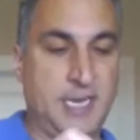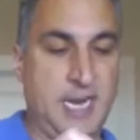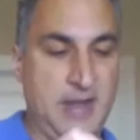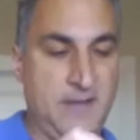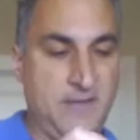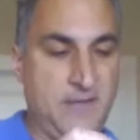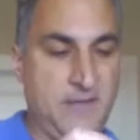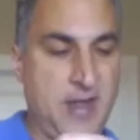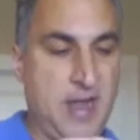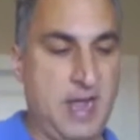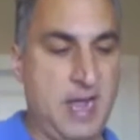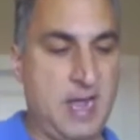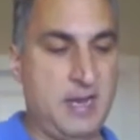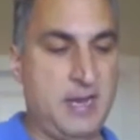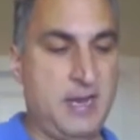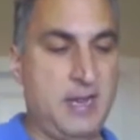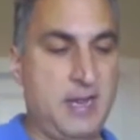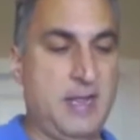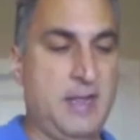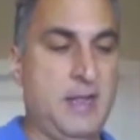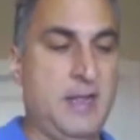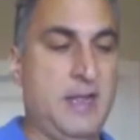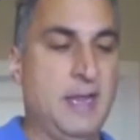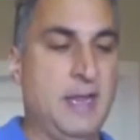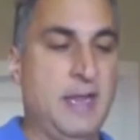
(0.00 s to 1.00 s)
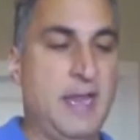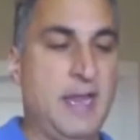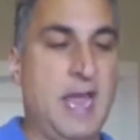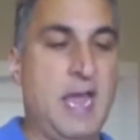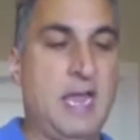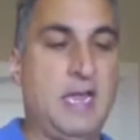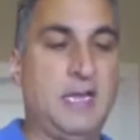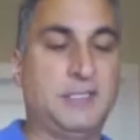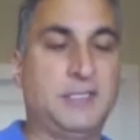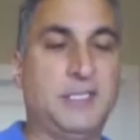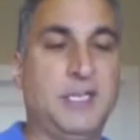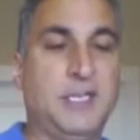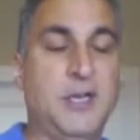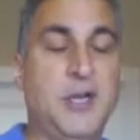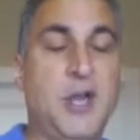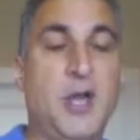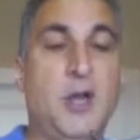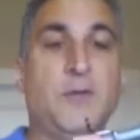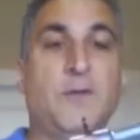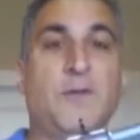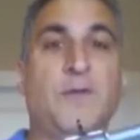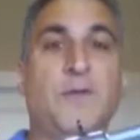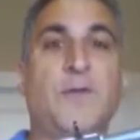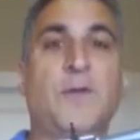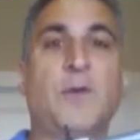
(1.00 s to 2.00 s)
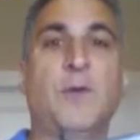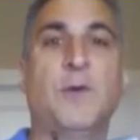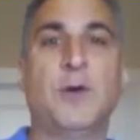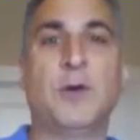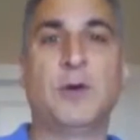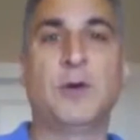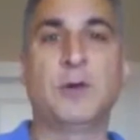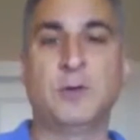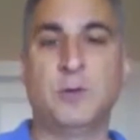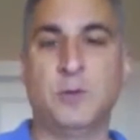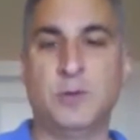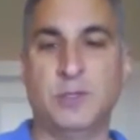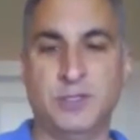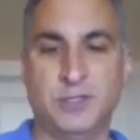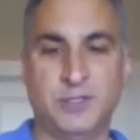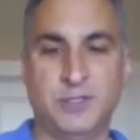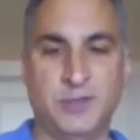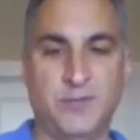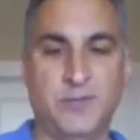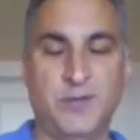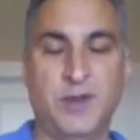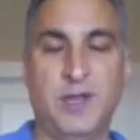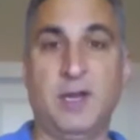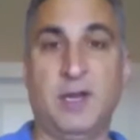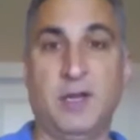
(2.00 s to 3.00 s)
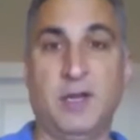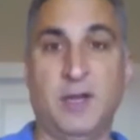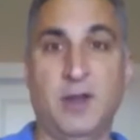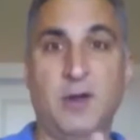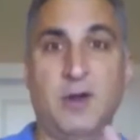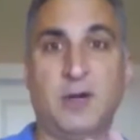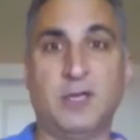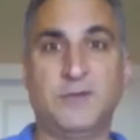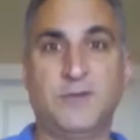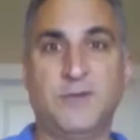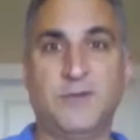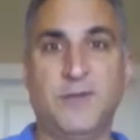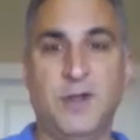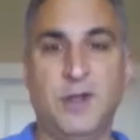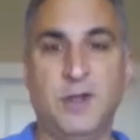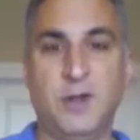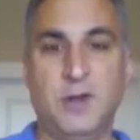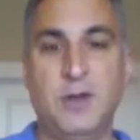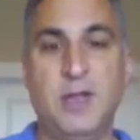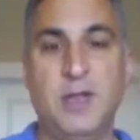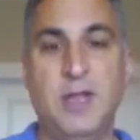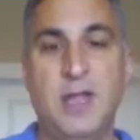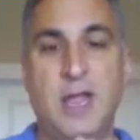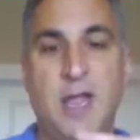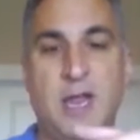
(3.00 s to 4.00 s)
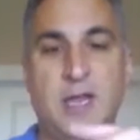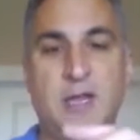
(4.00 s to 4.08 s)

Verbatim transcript: Now I've got a Galaxy Note four, which is a, a large phone,